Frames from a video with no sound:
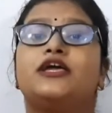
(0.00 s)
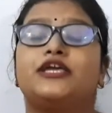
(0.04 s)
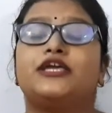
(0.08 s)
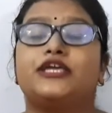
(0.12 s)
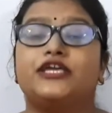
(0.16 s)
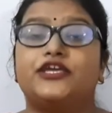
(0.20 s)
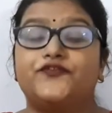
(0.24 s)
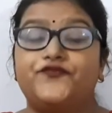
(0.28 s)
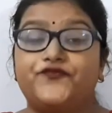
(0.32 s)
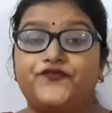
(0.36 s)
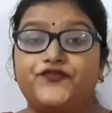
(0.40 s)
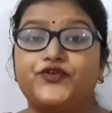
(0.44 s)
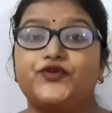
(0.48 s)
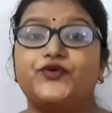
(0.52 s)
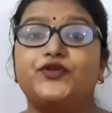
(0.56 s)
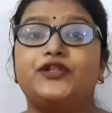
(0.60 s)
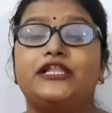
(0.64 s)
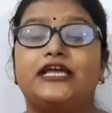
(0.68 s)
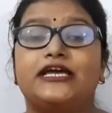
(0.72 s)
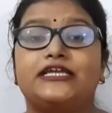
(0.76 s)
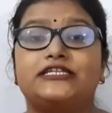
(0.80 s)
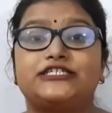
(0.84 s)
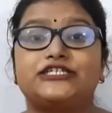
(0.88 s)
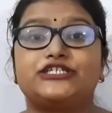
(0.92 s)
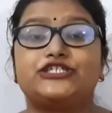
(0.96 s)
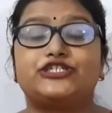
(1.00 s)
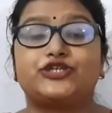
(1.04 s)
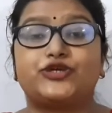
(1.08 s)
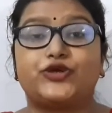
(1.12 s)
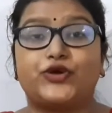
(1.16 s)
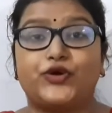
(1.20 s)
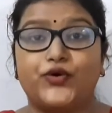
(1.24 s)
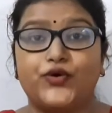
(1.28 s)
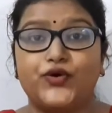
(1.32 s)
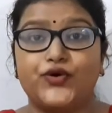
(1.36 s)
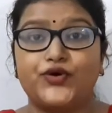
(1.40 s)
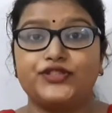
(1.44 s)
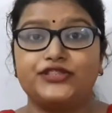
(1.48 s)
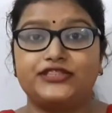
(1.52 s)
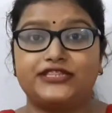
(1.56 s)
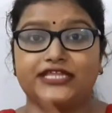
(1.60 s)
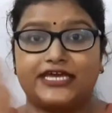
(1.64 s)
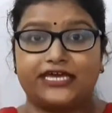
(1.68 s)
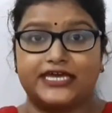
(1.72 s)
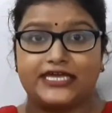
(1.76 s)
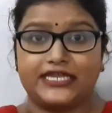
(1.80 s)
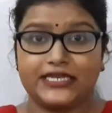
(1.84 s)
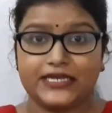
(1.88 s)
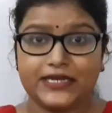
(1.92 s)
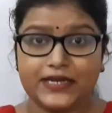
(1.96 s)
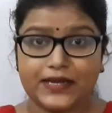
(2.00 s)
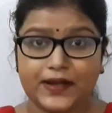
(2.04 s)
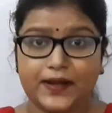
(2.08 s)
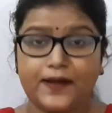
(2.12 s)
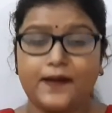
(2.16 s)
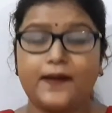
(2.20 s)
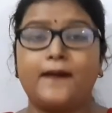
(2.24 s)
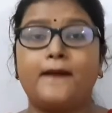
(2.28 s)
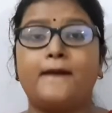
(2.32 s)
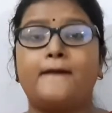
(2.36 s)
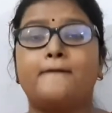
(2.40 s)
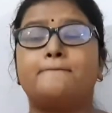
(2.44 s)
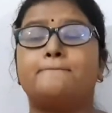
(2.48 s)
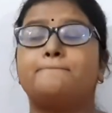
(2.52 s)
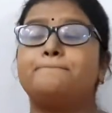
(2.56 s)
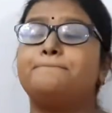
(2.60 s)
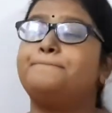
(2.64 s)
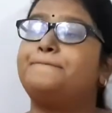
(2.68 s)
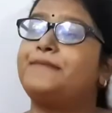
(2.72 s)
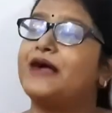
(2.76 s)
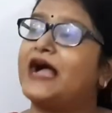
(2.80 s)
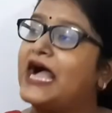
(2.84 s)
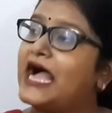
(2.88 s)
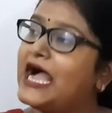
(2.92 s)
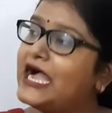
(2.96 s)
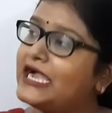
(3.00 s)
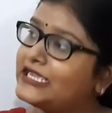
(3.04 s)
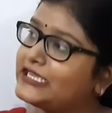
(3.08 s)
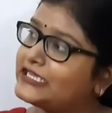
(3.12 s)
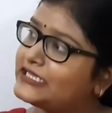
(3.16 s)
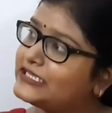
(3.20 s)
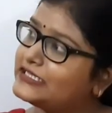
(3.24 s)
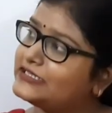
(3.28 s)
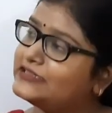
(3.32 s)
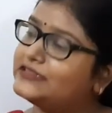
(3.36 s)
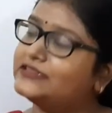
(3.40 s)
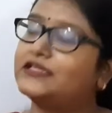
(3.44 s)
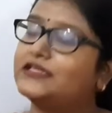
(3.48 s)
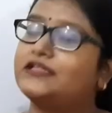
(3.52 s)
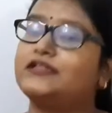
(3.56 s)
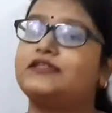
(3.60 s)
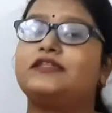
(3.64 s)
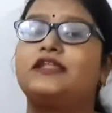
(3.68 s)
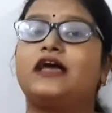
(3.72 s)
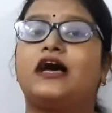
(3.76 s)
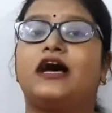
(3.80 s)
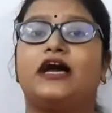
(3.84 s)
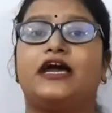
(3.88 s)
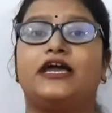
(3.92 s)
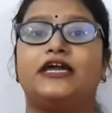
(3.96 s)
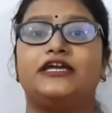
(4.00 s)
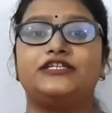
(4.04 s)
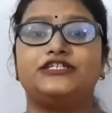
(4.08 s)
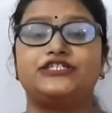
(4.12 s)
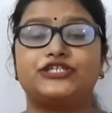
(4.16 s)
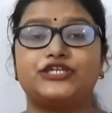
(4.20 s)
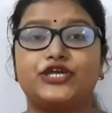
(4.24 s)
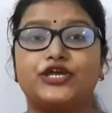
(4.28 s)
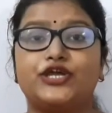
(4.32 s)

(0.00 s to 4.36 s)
If you let it go then, back in the night,